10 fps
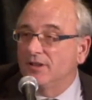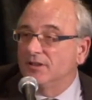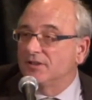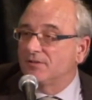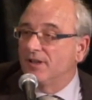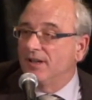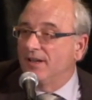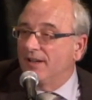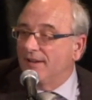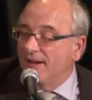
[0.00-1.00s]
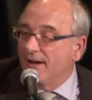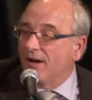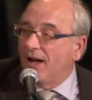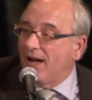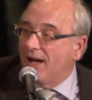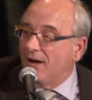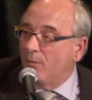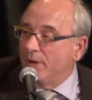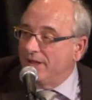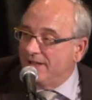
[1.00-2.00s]
illustrating there
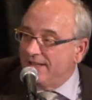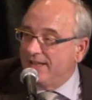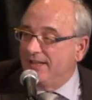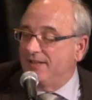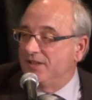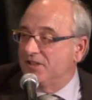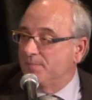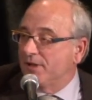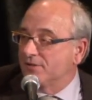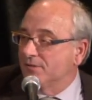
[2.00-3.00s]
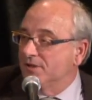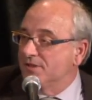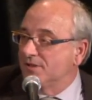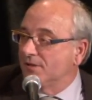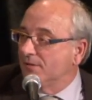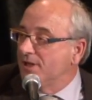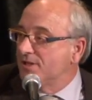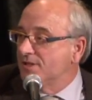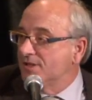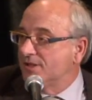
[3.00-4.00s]
how we need these special
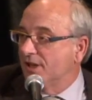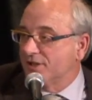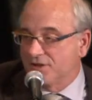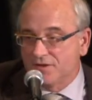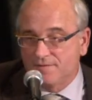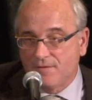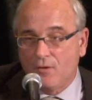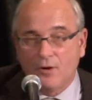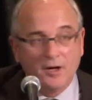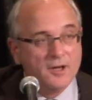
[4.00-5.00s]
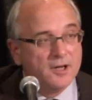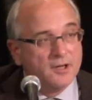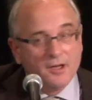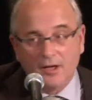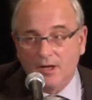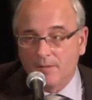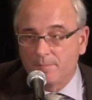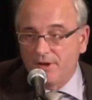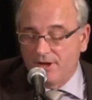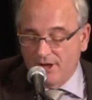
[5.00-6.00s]
consideration sections for uh, a
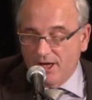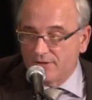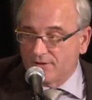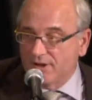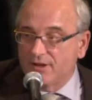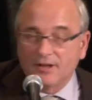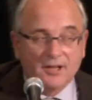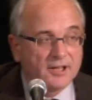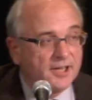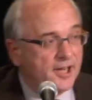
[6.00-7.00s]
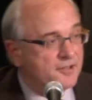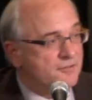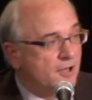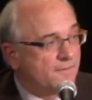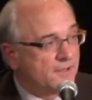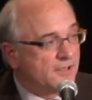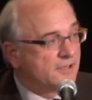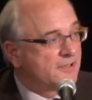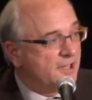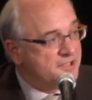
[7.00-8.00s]
pediatric uh, catastrophic
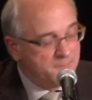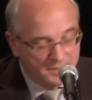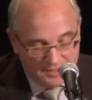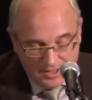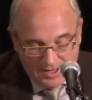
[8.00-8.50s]
assessment